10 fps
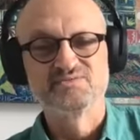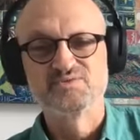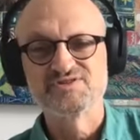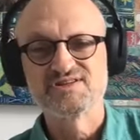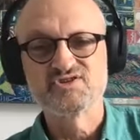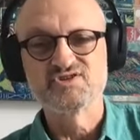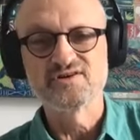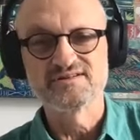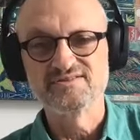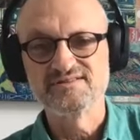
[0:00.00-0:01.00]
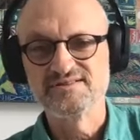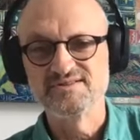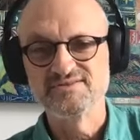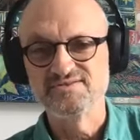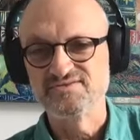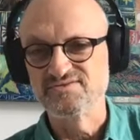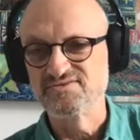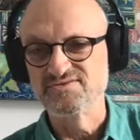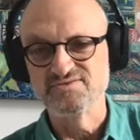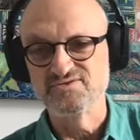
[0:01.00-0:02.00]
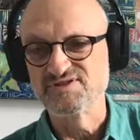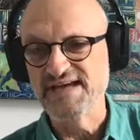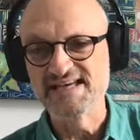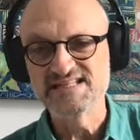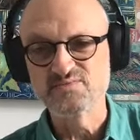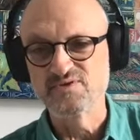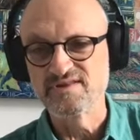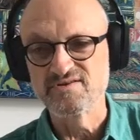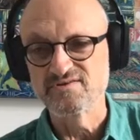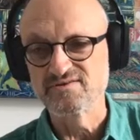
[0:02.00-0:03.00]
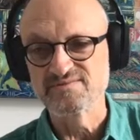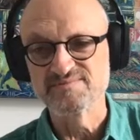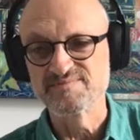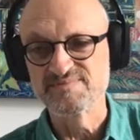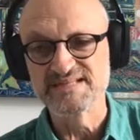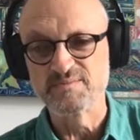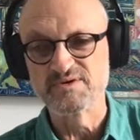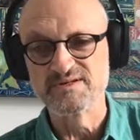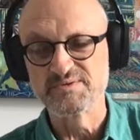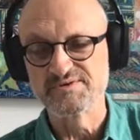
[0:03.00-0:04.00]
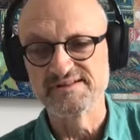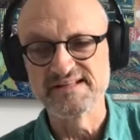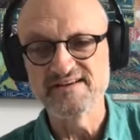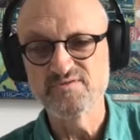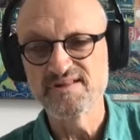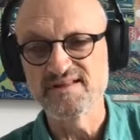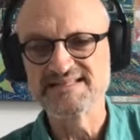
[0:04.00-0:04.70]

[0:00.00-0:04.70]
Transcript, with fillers: was the song you you you you danced with your someone you were in love with,